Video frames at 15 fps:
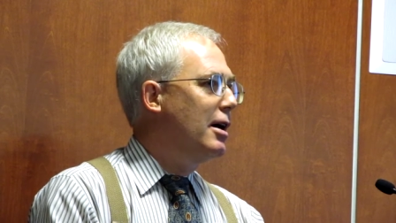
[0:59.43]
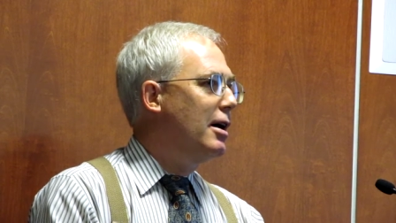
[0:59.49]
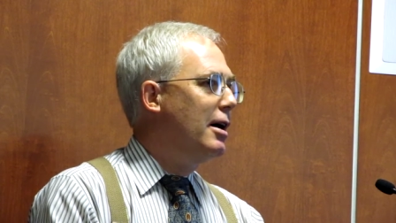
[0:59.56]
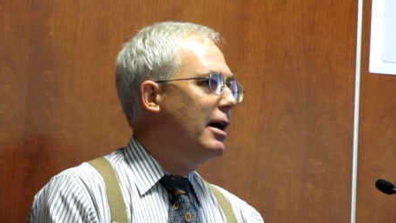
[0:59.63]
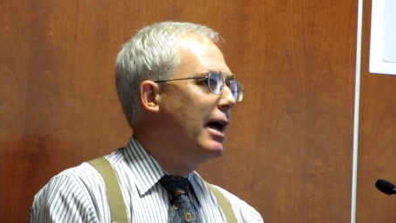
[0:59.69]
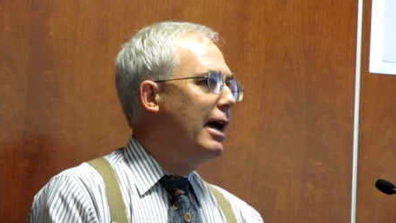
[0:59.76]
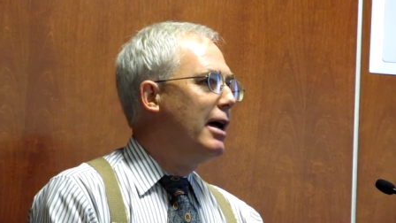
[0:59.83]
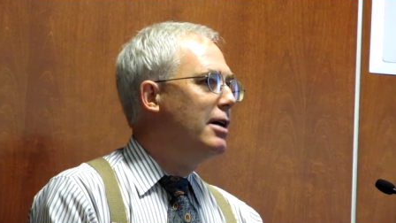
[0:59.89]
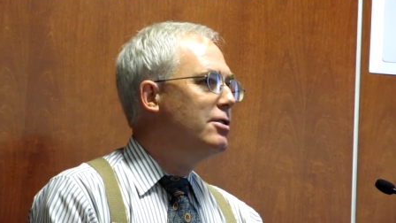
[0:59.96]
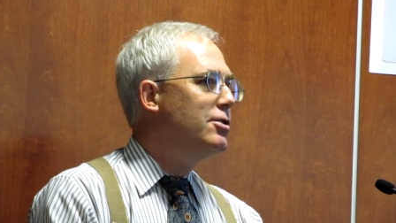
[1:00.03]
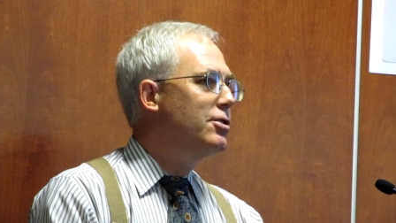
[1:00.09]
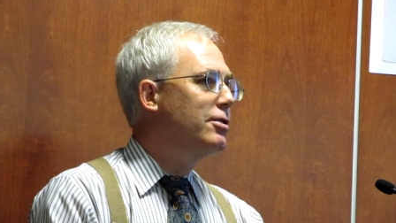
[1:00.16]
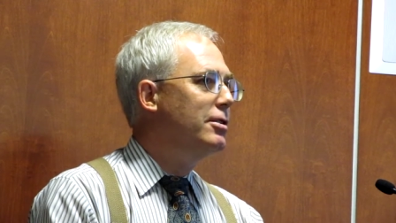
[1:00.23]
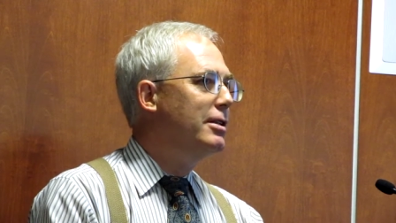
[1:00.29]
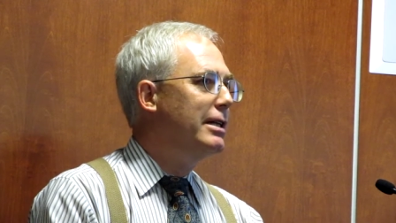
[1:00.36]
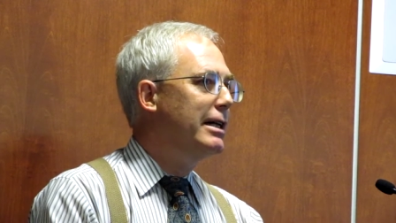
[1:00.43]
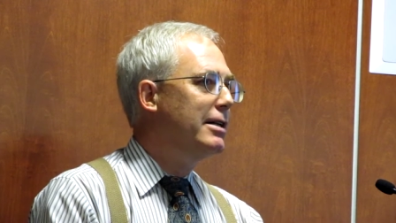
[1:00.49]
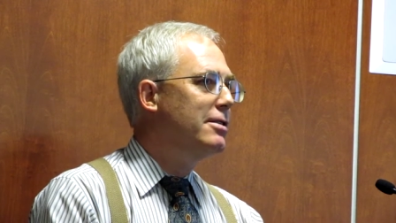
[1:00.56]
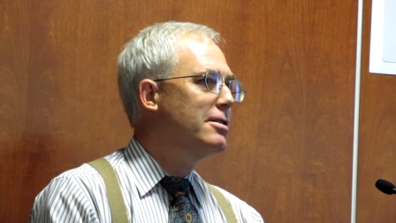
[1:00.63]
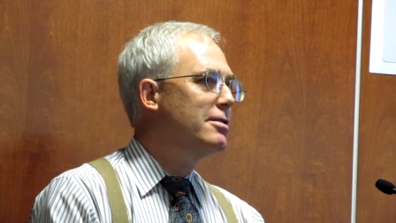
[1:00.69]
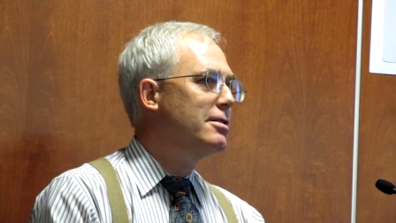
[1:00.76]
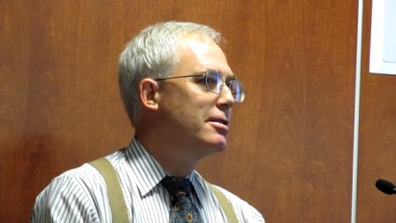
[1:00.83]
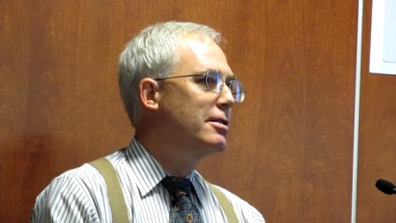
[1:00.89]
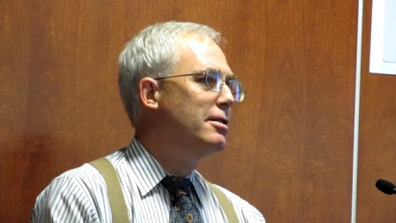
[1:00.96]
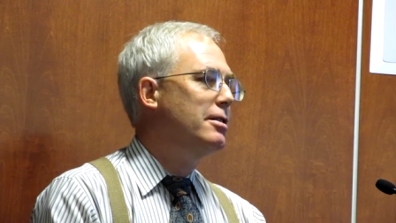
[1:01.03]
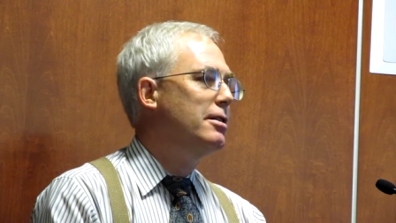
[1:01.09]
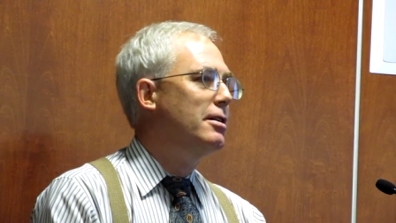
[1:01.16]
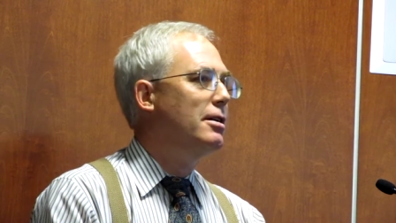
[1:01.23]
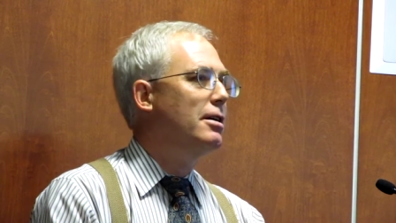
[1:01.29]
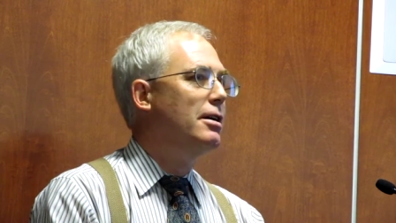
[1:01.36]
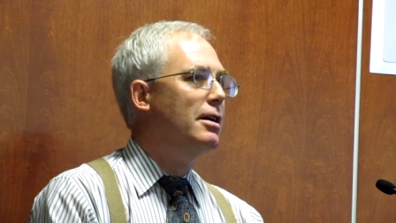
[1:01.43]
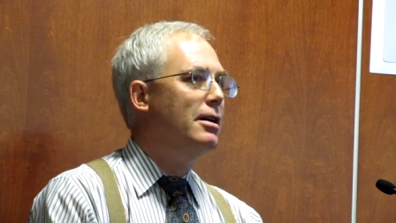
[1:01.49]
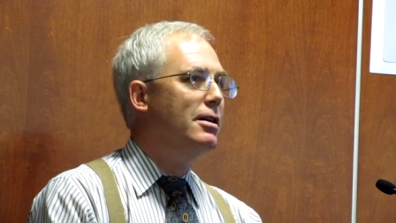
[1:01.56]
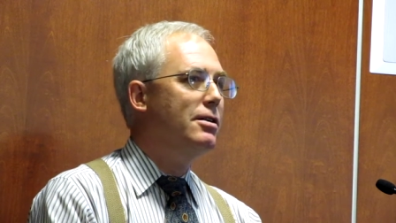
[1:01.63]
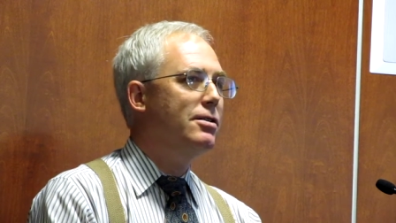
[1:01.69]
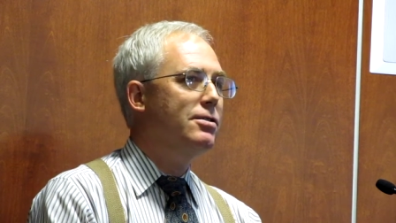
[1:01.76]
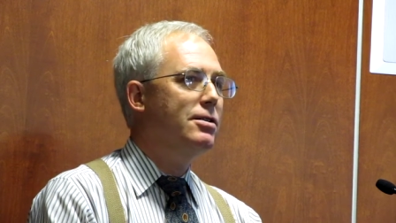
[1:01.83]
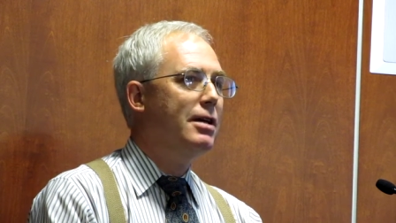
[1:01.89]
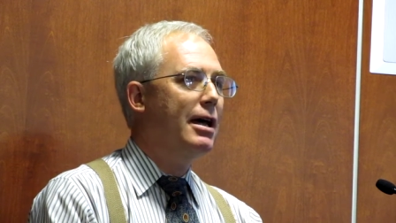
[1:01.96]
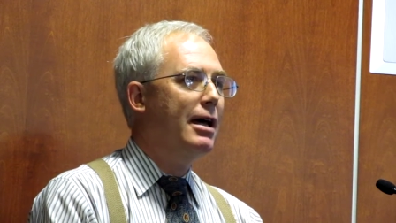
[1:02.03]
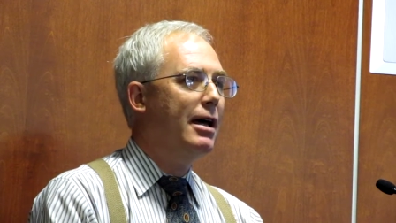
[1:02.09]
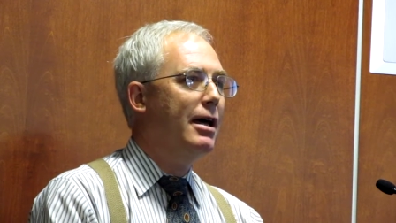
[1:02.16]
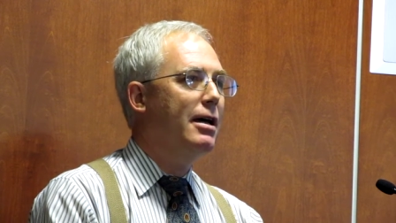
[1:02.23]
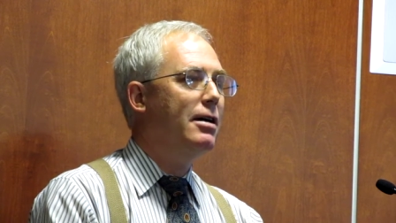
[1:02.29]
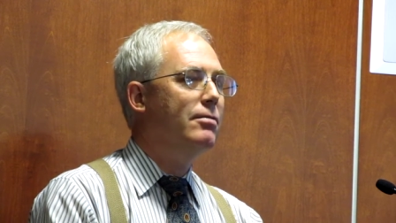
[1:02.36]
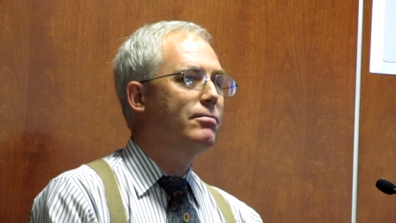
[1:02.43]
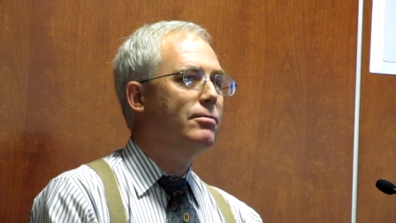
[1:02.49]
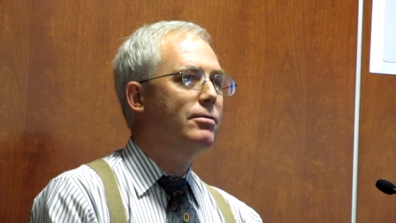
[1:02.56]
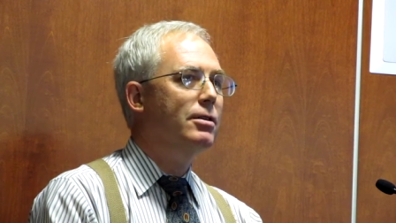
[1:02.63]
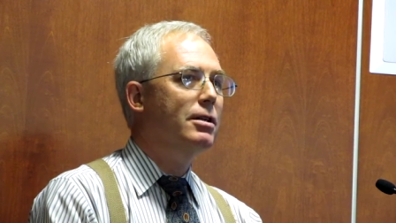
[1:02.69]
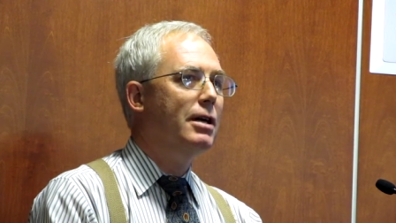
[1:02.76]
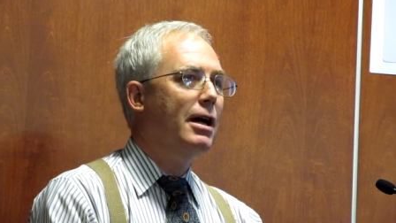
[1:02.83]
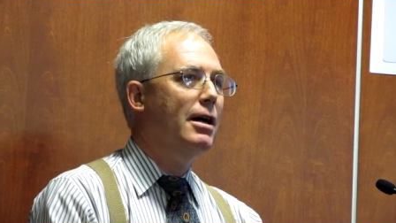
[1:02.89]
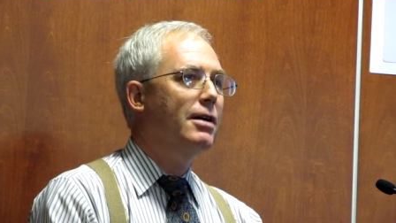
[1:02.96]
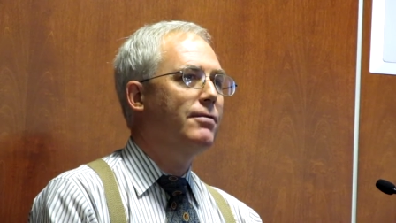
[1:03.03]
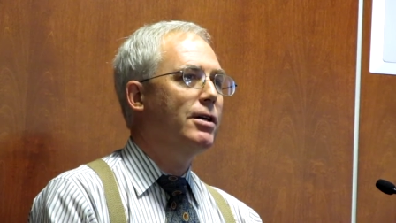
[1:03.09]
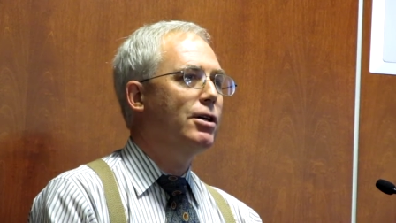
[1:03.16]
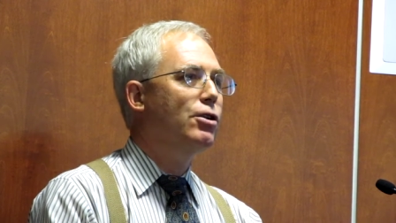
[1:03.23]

uh, angel List is a kind of a